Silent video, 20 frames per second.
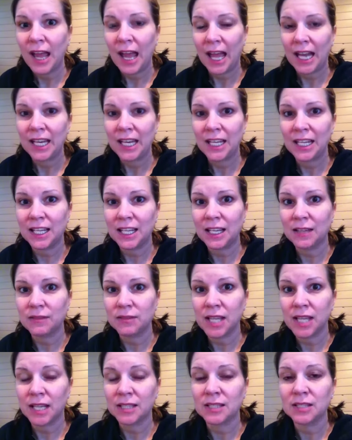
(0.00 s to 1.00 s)
and he
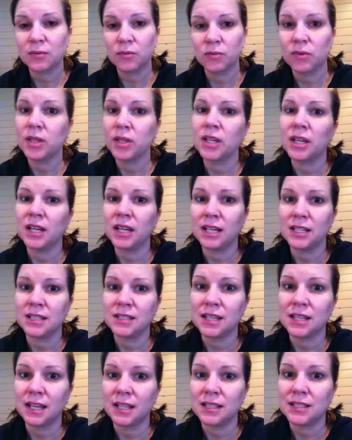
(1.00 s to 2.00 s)
has some really good
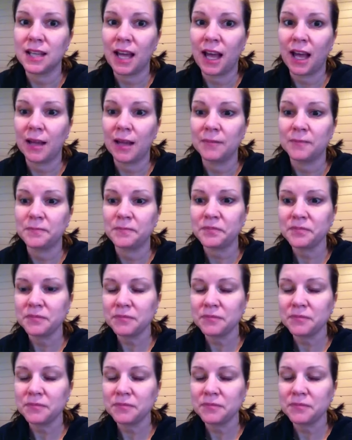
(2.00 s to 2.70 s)
insights on